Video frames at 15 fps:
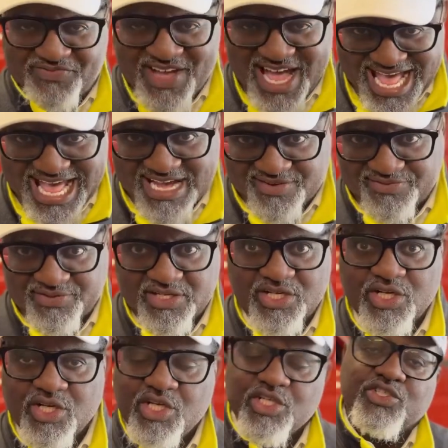valve.
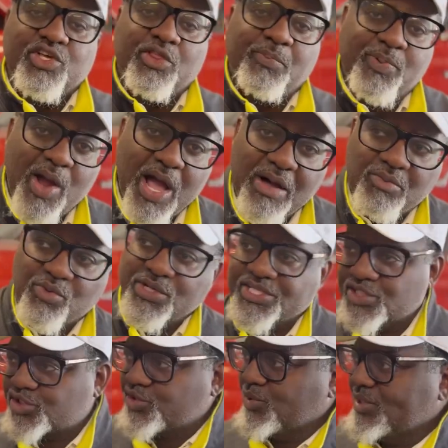So the problem with
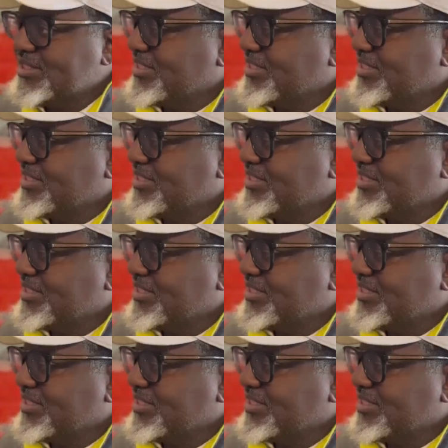the switch